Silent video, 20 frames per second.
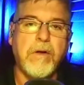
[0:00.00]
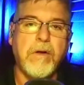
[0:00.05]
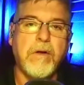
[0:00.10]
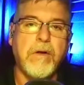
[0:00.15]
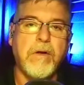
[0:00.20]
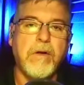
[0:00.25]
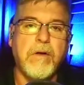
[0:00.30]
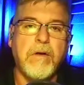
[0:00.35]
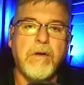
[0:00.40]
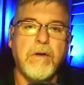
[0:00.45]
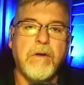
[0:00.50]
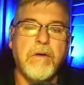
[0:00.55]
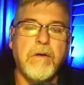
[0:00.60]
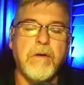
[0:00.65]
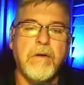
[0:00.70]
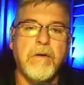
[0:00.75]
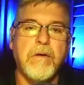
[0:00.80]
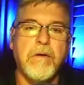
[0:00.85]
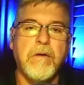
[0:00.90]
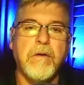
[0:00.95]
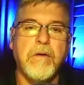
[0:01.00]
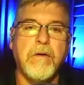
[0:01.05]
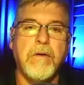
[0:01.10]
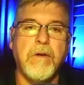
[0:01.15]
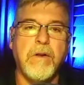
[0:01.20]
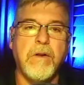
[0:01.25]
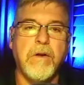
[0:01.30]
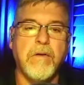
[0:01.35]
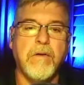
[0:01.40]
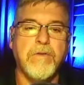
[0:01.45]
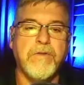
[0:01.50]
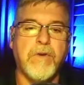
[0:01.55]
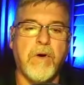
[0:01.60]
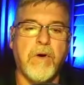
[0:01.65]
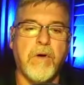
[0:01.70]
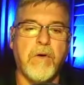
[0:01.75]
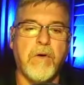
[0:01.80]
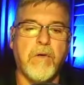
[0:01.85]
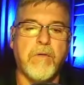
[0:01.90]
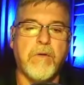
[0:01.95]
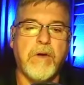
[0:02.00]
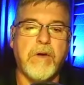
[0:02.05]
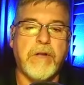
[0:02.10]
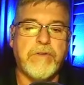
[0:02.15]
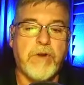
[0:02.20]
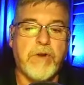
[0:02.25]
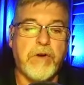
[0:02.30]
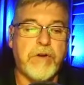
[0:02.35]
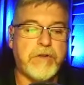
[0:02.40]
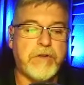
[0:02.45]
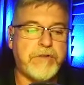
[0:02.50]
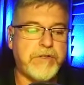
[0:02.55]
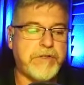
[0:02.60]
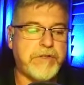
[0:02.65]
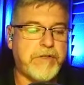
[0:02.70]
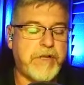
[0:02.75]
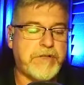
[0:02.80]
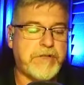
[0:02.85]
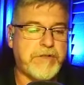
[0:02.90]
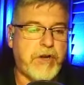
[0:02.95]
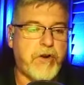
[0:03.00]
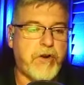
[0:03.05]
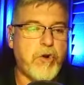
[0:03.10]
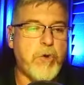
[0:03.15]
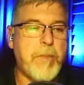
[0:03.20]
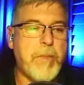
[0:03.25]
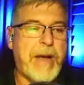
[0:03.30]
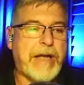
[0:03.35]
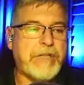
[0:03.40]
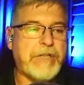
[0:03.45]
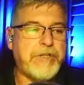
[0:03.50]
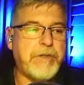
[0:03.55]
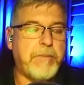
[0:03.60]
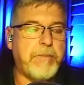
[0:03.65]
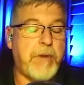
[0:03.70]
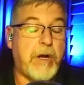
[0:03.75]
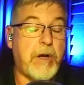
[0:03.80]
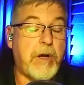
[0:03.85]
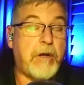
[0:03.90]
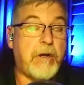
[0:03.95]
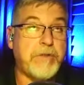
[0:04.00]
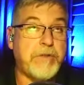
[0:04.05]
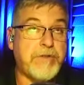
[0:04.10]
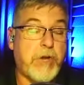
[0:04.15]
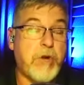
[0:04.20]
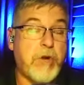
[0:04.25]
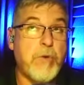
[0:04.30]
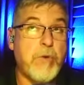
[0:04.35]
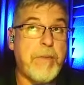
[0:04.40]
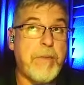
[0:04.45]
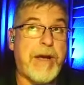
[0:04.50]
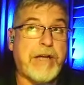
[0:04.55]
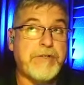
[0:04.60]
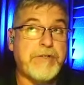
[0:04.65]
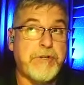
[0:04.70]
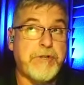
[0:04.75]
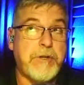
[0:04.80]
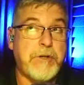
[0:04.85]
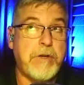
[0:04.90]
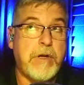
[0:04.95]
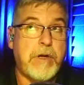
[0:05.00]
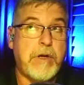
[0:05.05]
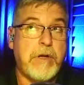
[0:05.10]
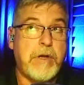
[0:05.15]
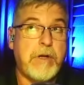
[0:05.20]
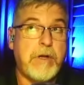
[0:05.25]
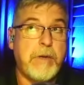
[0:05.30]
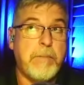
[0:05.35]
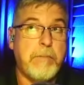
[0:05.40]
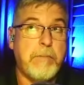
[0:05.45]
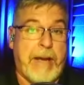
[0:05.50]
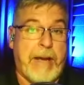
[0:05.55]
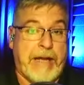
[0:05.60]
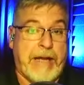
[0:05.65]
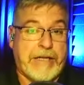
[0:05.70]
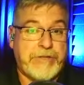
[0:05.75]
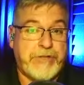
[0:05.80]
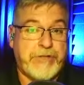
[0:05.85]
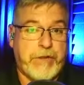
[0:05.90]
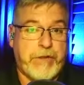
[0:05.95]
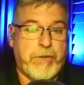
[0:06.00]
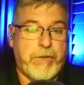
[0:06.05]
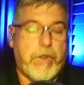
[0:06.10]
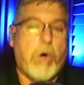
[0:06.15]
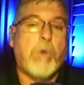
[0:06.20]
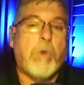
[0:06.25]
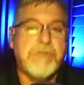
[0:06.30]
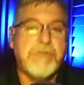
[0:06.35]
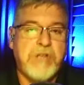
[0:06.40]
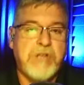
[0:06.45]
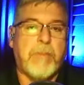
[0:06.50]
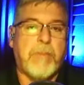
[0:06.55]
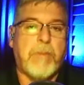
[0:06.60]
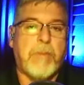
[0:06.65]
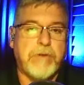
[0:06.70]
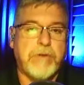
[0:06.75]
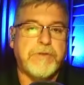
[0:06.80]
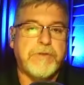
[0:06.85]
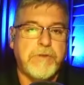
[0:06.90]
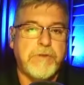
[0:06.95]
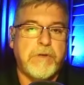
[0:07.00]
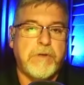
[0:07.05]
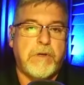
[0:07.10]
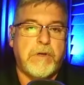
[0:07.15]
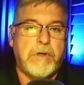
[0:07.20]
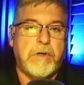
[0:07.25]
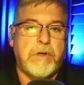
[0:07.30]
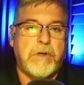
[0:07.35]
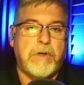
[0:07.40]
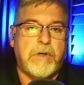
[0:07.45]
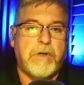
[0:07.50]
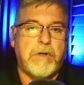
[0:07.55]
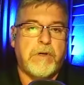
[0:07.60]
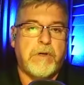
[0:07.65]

yeah you know, you know, so it's hard to just it's hard to imagine uh, uh, it's hard to imagine managing those numbers mm-hmm.